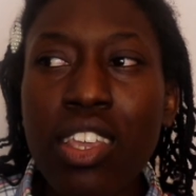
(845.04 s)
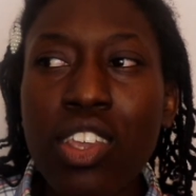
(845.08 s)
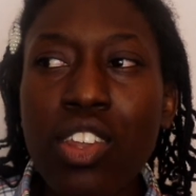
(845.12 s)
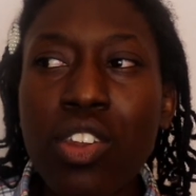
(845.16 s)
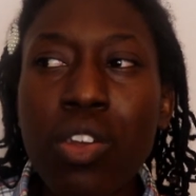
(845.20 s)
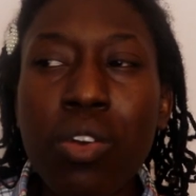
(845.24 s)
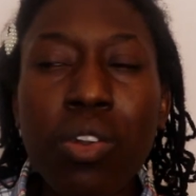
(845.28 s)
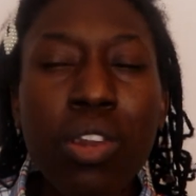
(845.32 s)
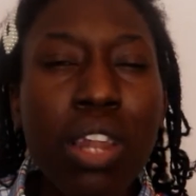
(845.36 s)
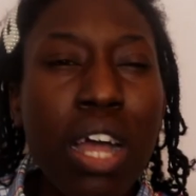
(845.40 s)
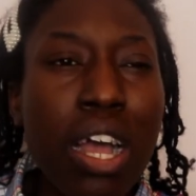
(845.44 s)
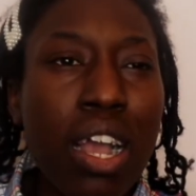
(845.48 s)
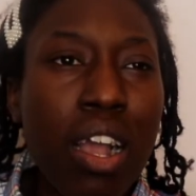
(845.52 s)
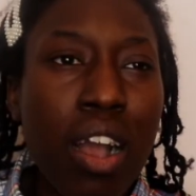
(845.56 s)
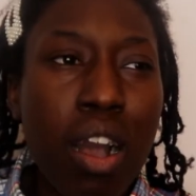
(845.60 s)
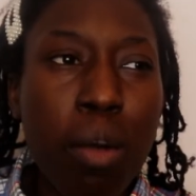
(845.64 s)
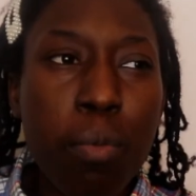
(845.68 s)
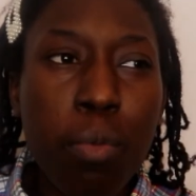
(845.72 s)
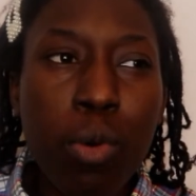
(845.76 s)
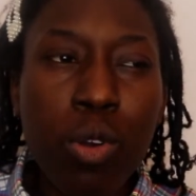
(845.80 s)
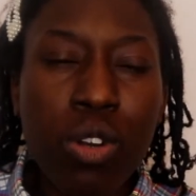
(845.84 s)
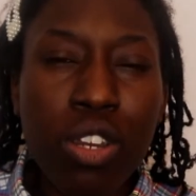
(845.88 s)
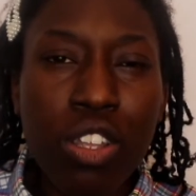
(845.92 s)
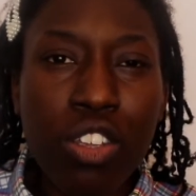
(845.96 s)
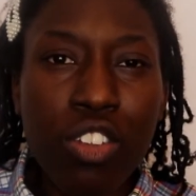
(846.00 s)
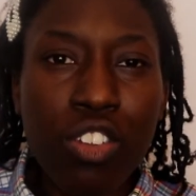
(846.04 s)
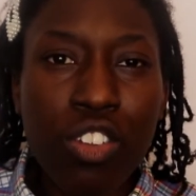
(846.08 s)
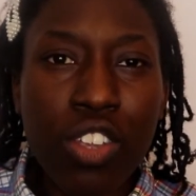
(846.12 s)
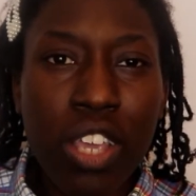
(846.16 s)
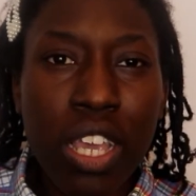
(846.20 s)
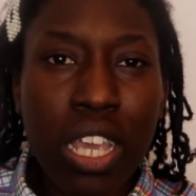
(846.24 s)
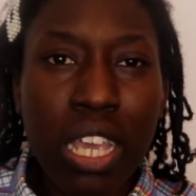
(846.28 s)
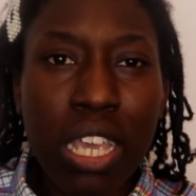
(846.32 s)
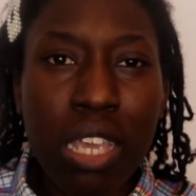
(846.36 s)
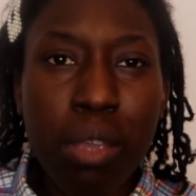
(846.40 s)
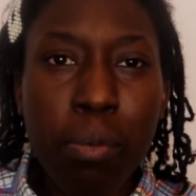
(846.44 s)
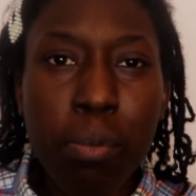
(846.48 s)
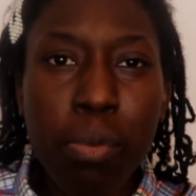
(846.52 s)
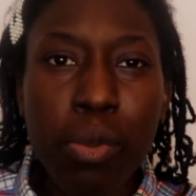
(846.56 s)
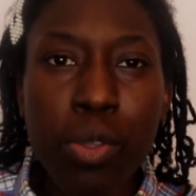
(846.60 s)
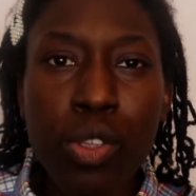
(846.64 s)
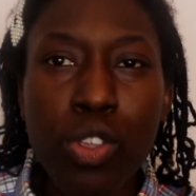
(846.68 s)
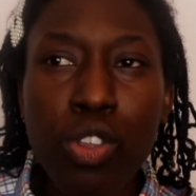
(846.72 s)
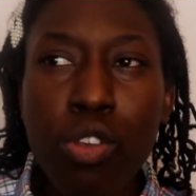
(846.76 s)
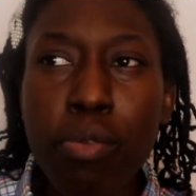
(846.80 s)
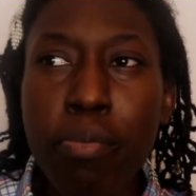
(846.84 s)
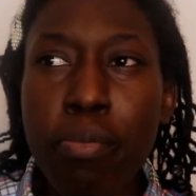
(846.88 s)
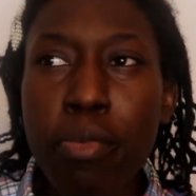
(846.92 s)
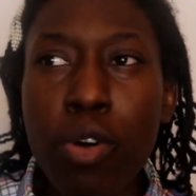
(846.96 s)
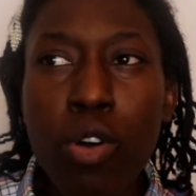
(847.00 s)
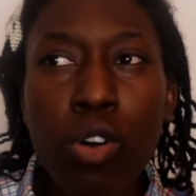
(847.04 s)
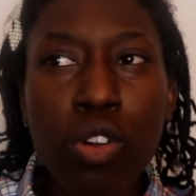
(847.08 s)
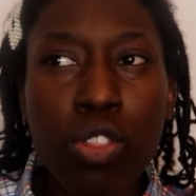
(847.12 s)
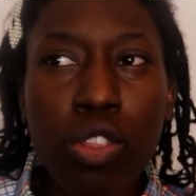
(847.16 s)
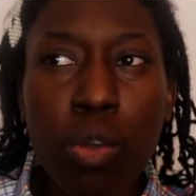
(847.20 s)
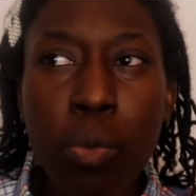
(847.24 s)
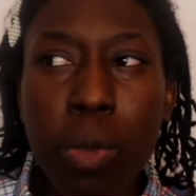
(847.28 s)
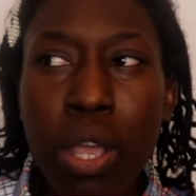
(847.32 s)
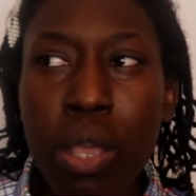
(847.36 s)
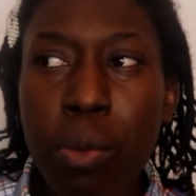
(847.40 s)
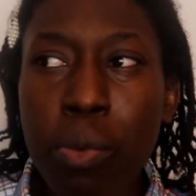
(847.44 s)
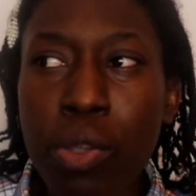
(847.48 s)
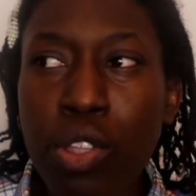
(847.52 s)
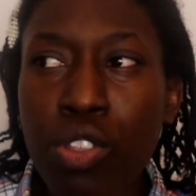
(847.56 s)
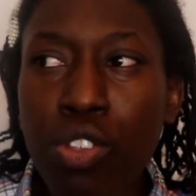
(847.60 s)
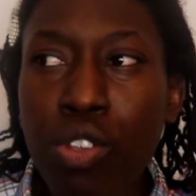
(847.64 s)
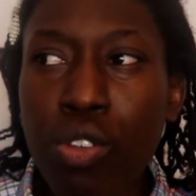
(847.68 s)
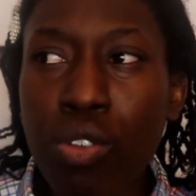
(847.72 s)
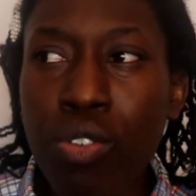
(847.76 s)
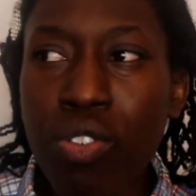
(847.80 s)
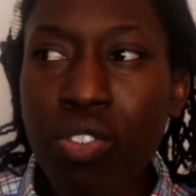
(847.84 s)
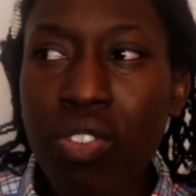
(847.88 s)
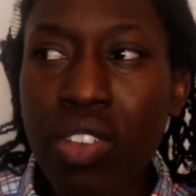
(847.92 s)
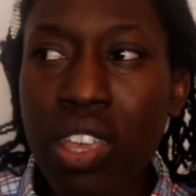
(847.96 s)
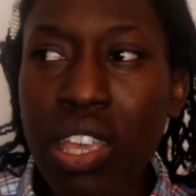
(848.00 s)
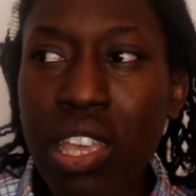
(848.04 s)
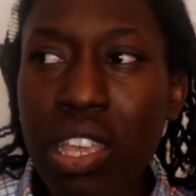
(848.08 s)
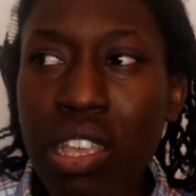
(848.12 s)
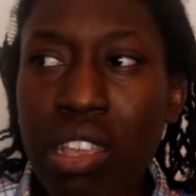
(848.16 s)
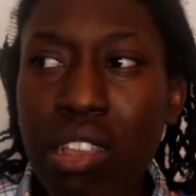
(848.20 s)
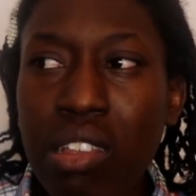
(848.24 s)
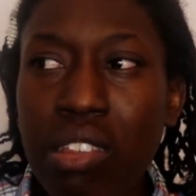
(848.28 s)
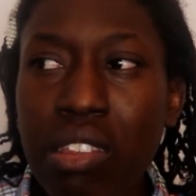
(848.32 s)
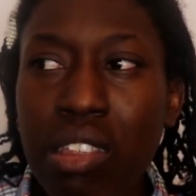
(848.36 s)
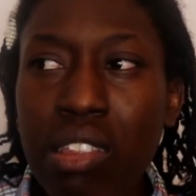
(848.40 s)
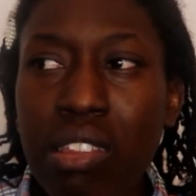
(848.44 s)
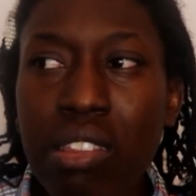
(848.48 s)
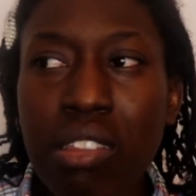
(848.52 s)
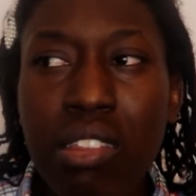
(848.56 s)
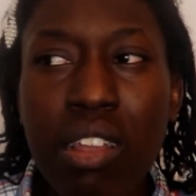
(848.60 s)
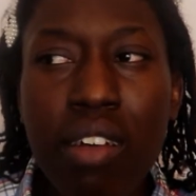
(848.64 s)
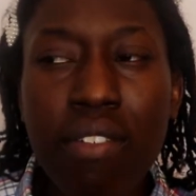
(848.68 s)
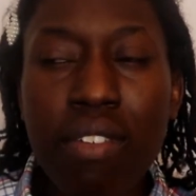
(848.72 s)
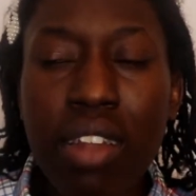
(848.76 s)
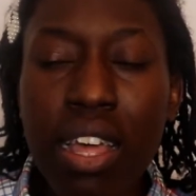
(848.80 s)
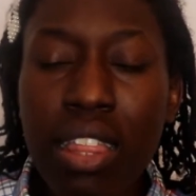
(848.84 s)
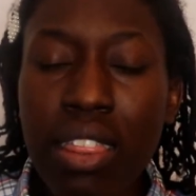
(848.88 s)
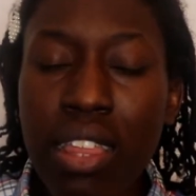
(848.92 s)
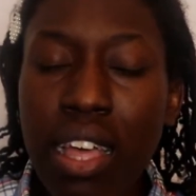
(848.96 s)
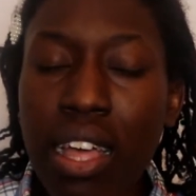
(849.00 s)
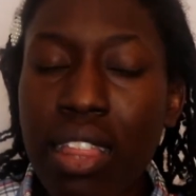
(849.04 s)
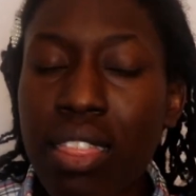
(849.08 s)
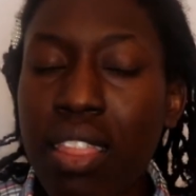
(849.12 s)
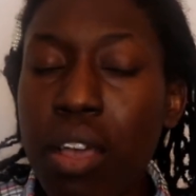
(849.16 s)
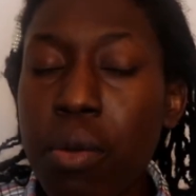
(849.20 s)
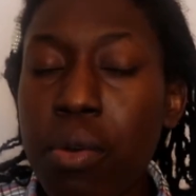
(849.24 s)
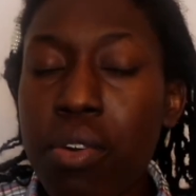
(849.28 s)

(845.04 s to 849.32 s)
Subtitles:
you don't like our body shape, you mock the way we do things and stuff like that.